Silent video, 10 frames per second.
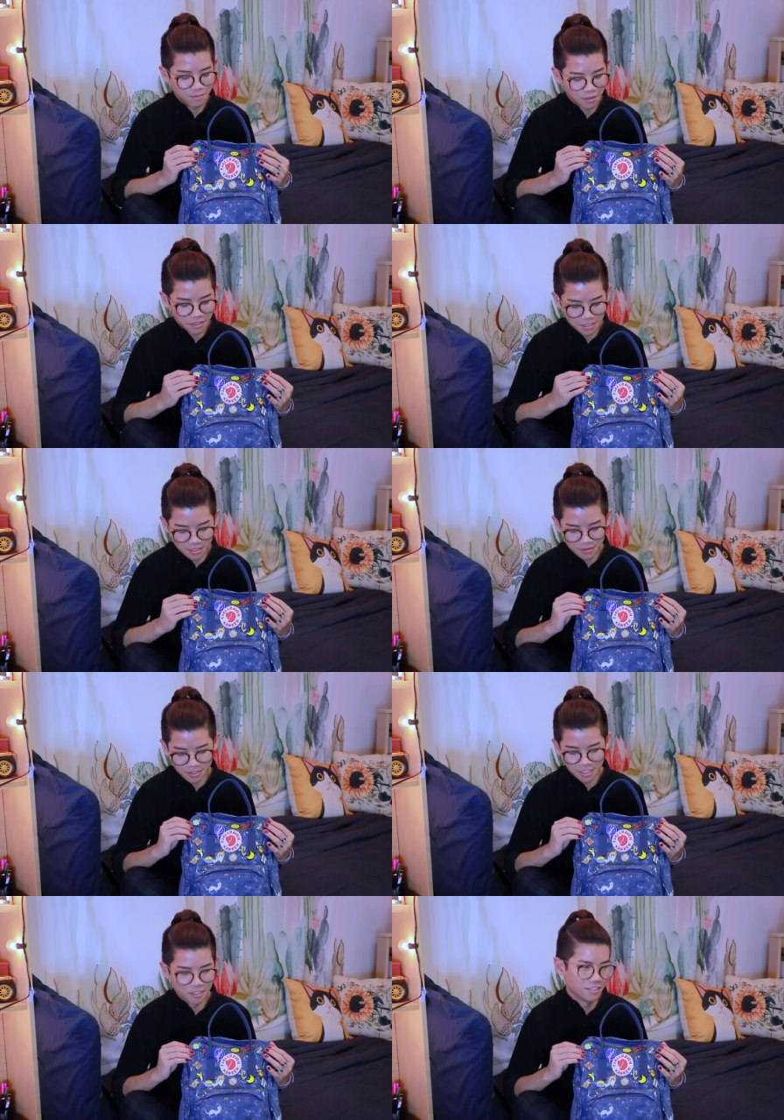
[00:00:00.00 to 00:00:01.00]
Brooklyn is a
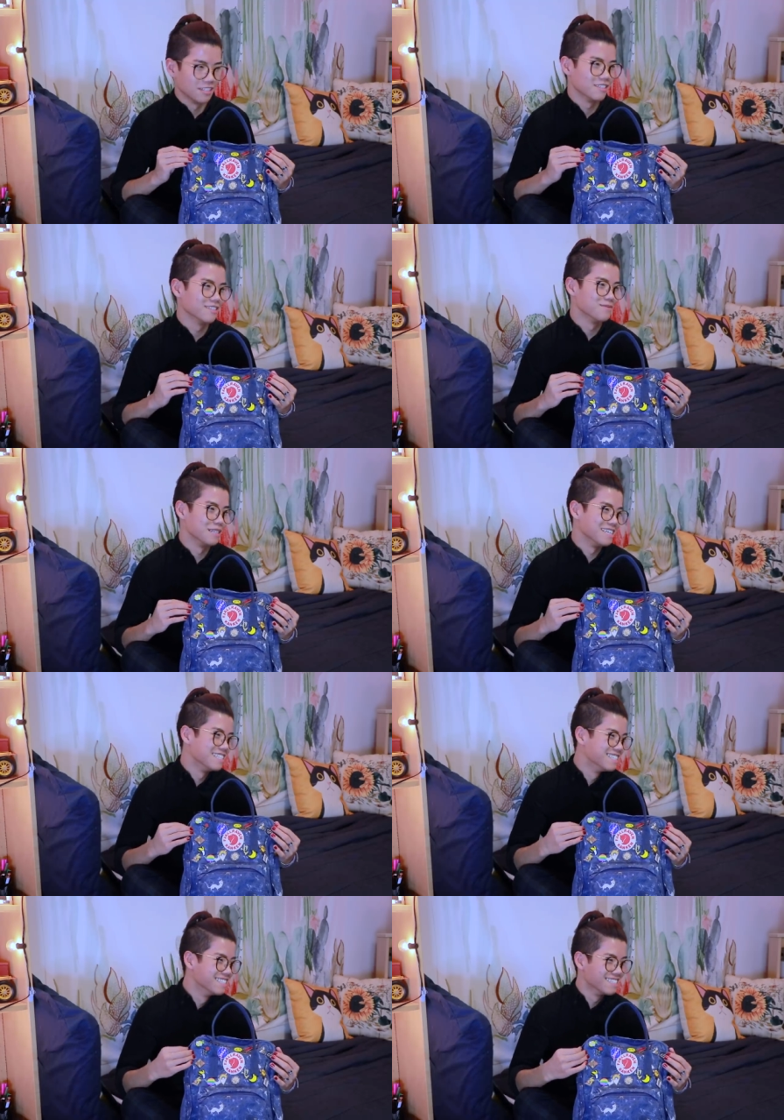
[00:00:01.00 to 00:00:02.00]
dangerous
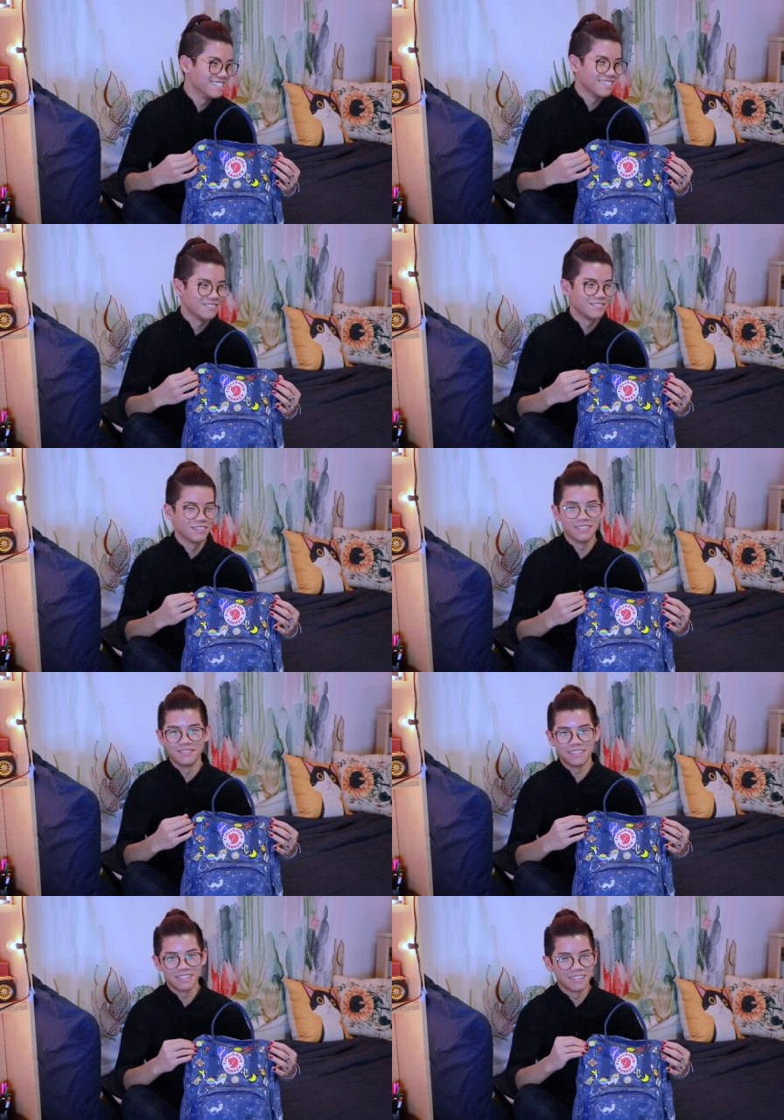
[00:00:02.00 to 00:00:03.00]
place to live. Don't
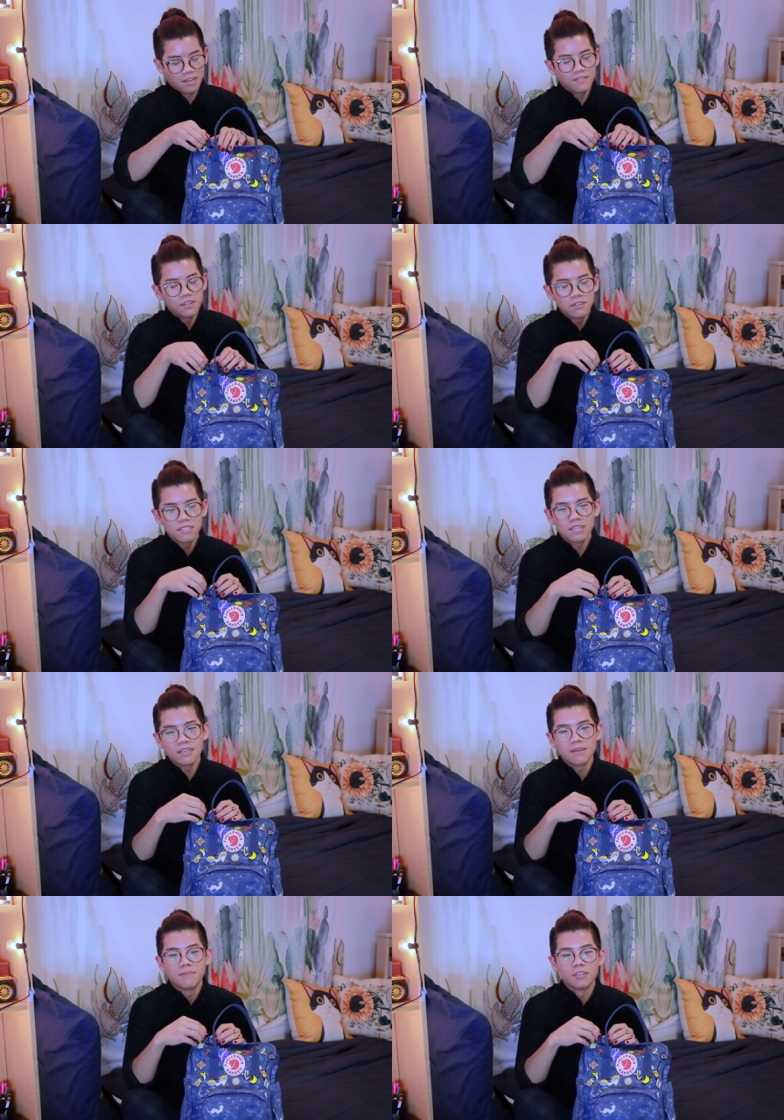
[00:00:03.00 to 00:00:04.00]
live here. And I've noticed
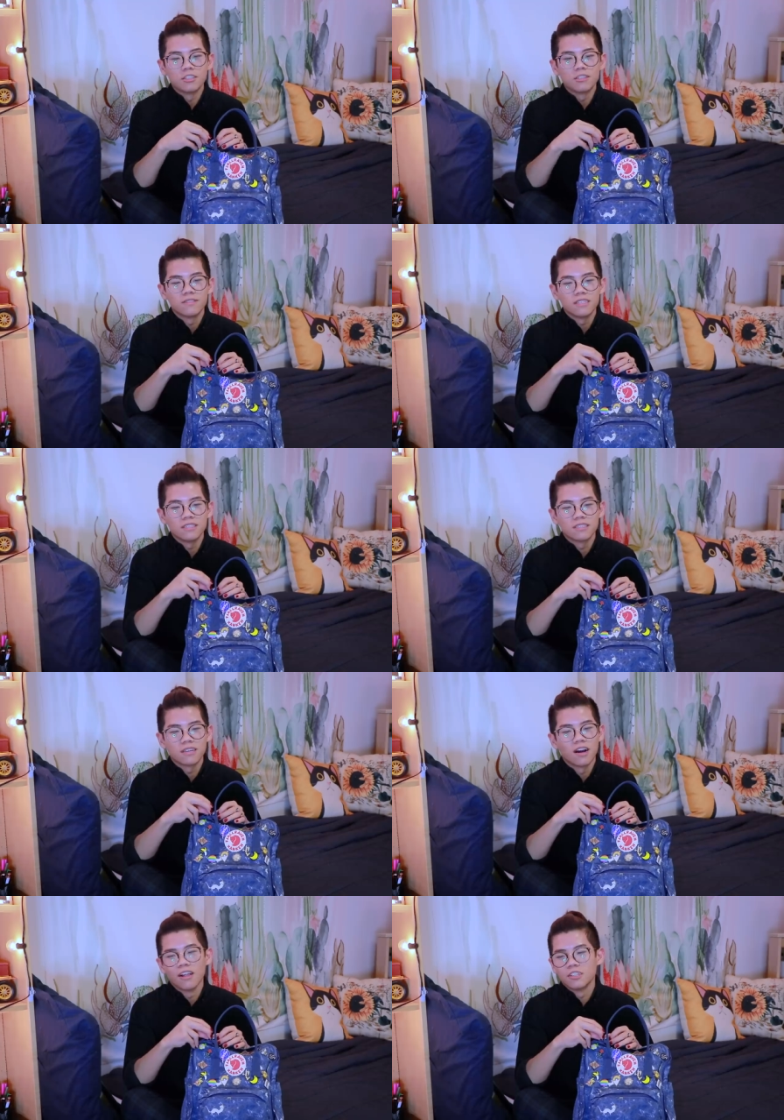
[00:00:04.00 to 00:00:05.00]
that a bunch of these
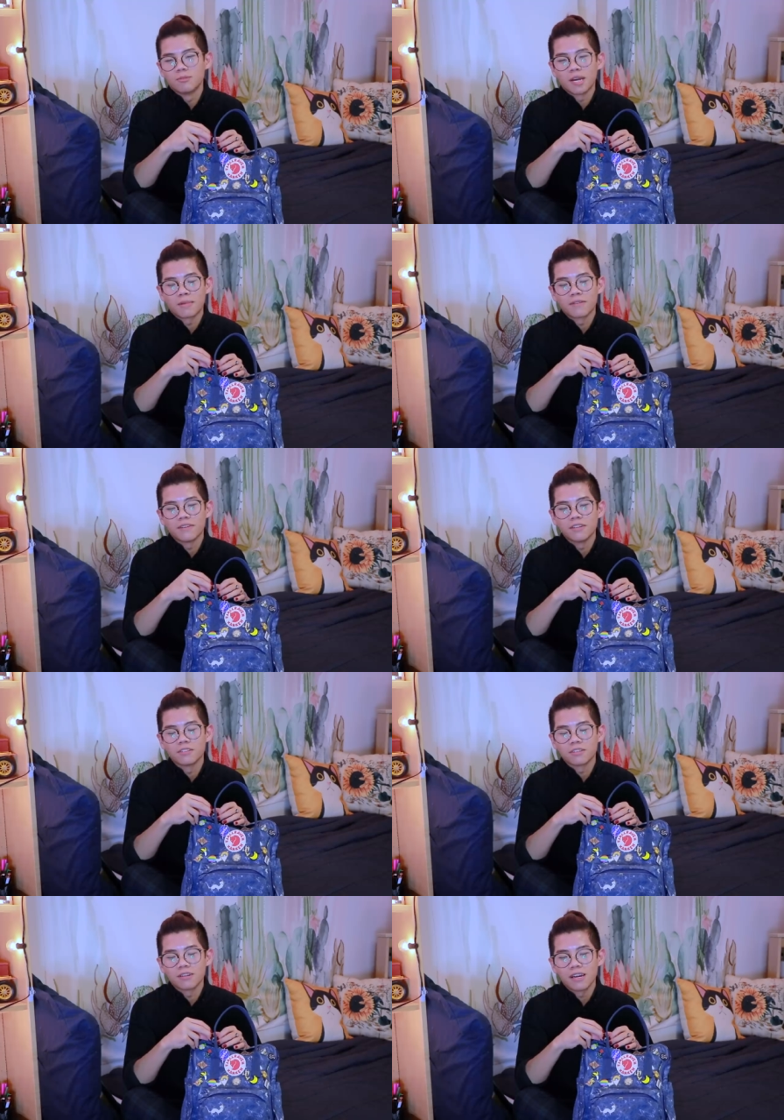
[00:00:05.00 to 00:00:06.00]
college backpack videos
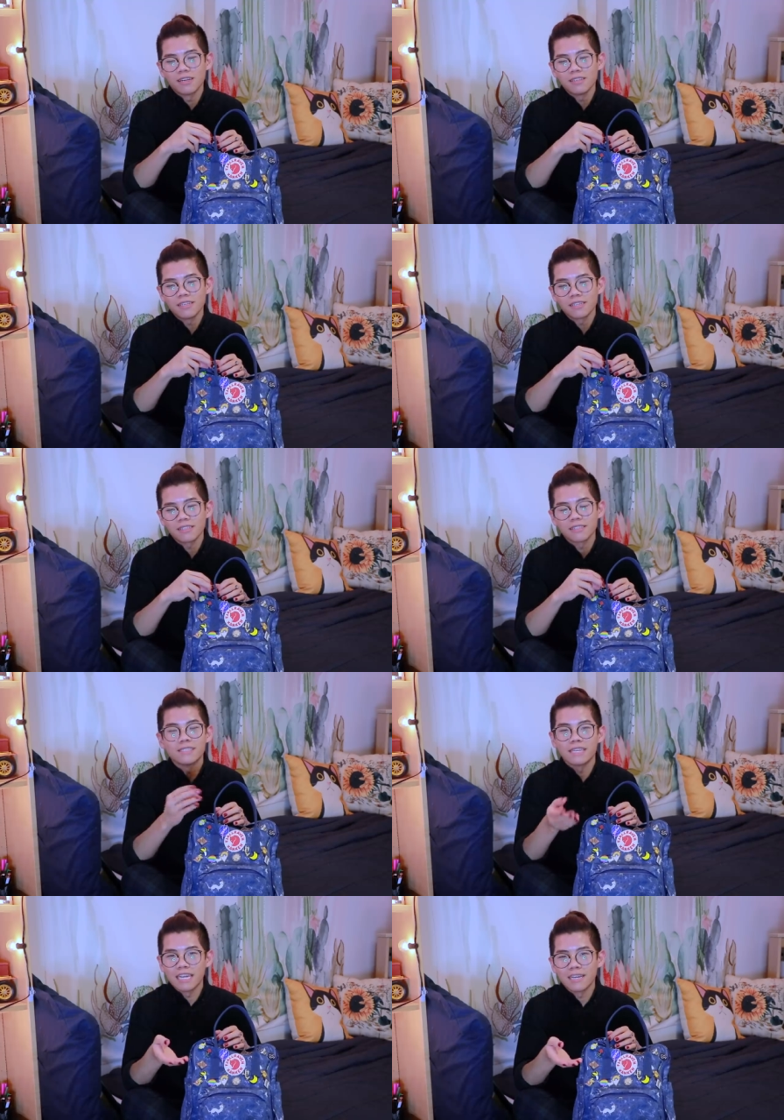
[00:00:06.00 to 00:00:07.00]
are kind of like the
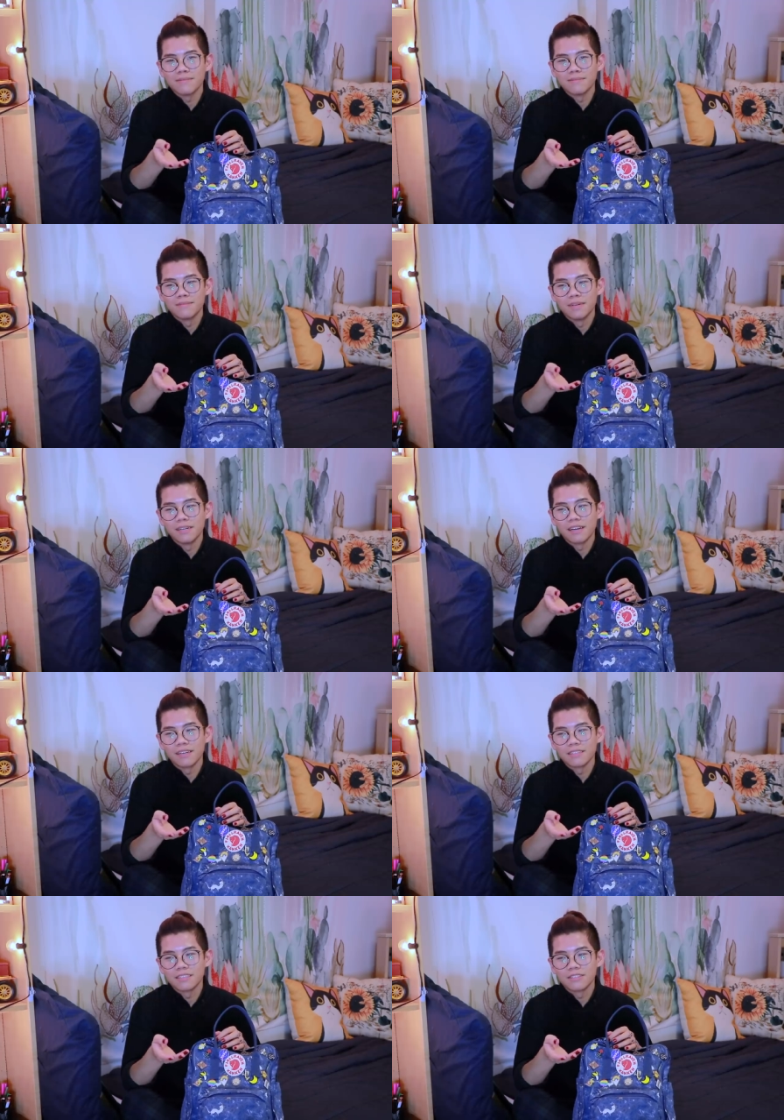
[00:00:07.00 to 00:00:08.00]
same, but I
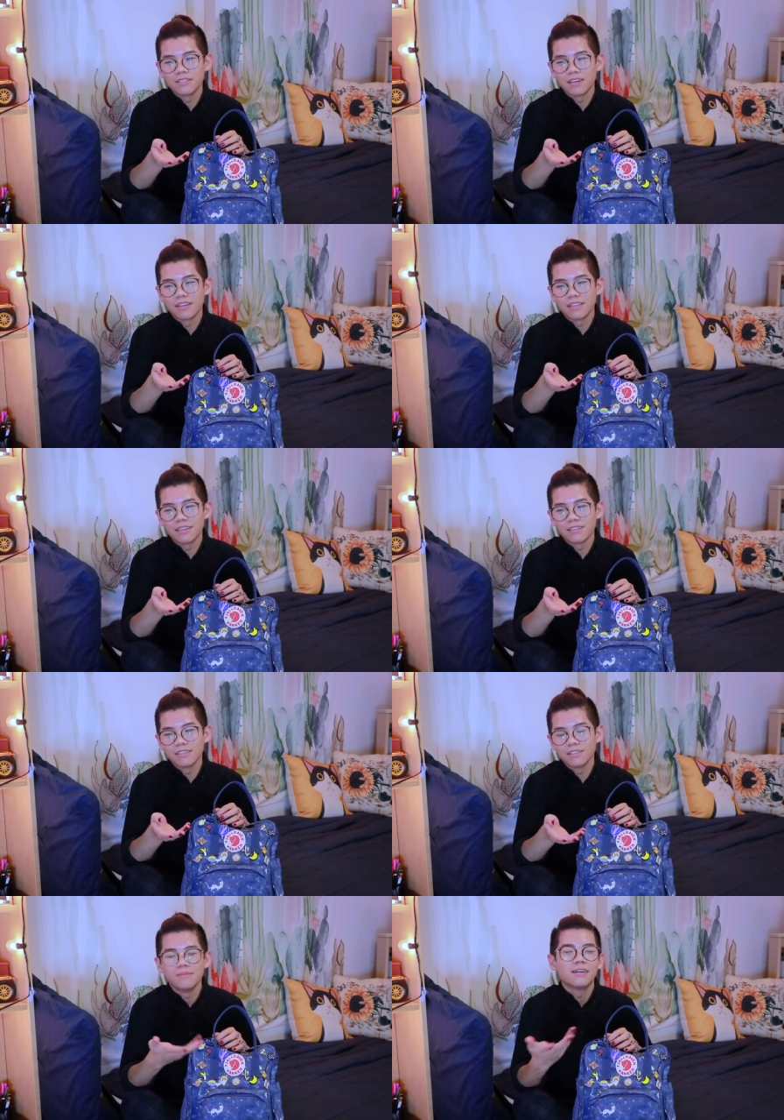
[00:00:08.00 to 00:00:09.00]
still thought like,
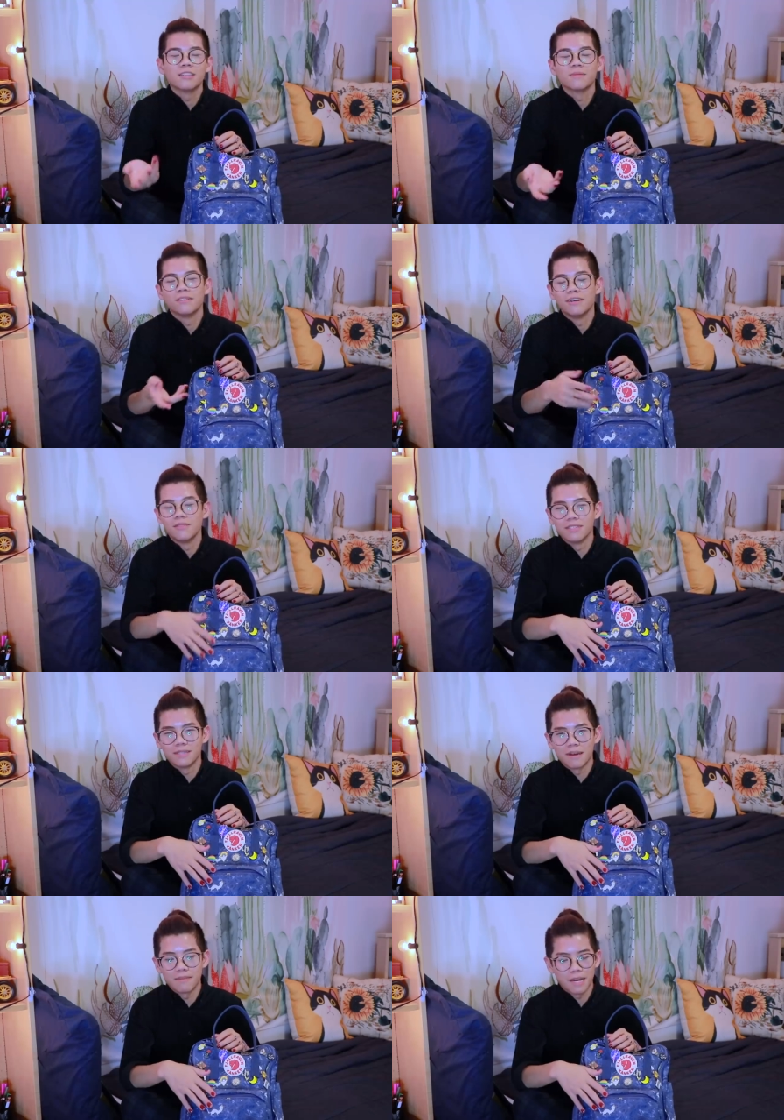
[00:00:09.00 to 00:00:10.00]
you might as well know what's
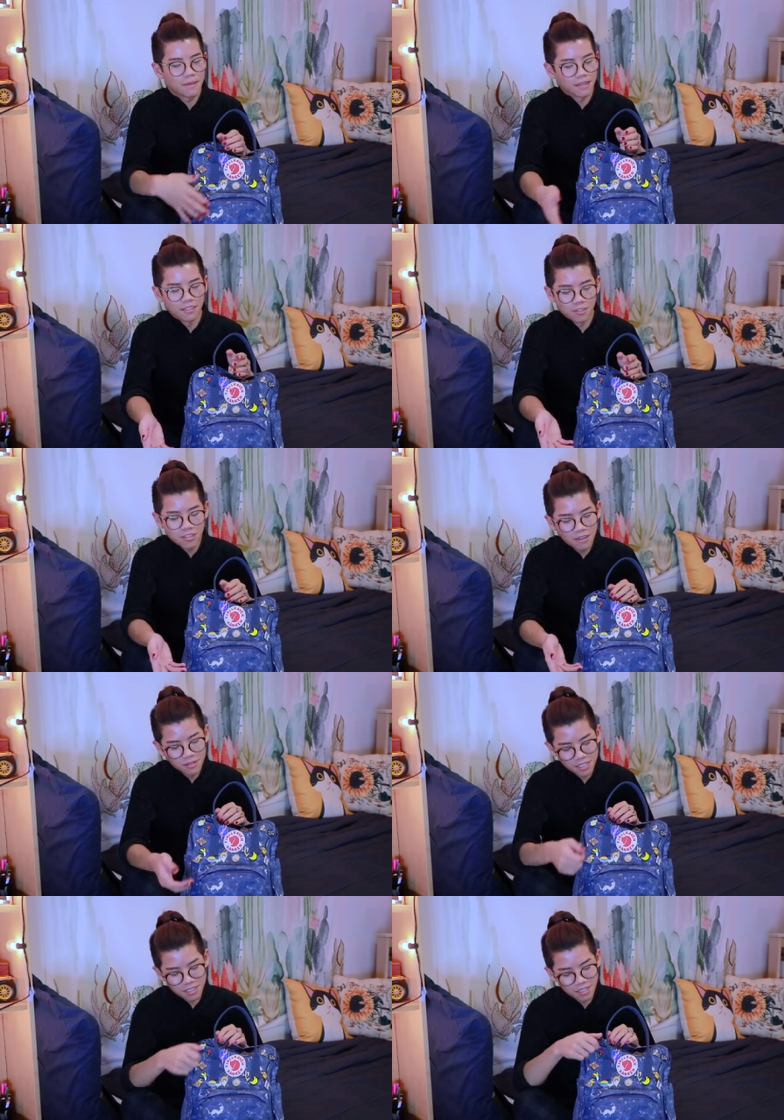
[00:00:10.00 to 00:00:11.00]
in my backpack because there's not
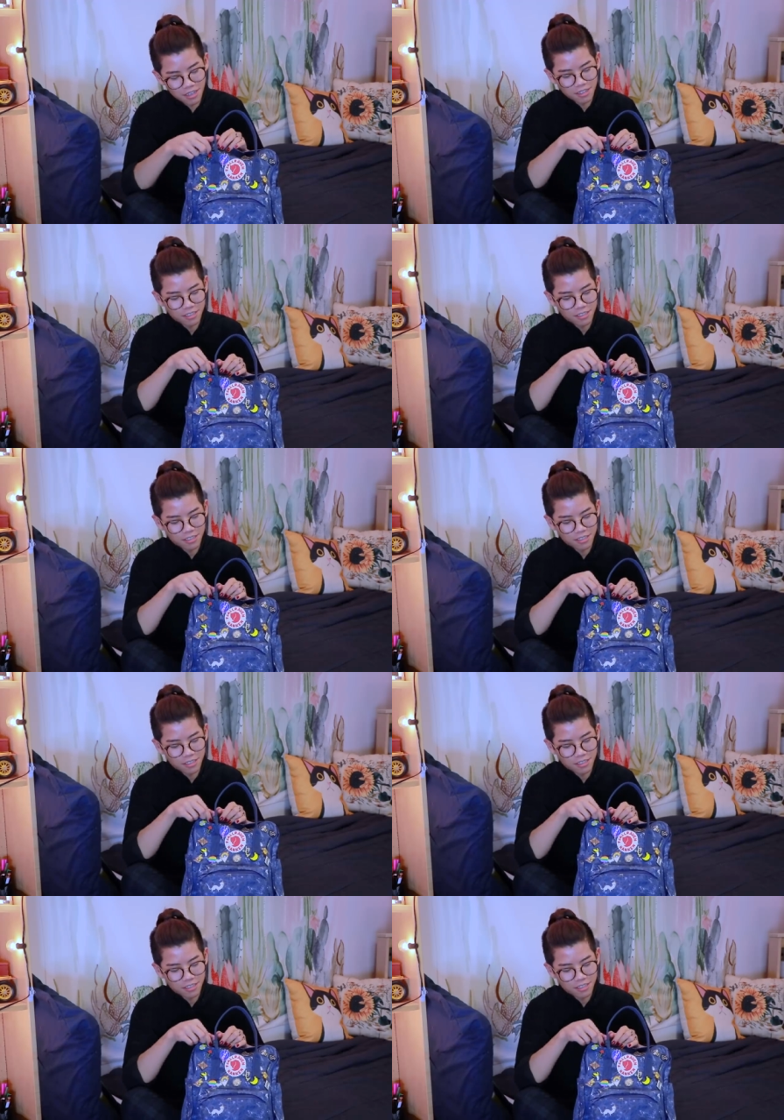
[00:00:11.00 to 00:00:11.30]
really a lot.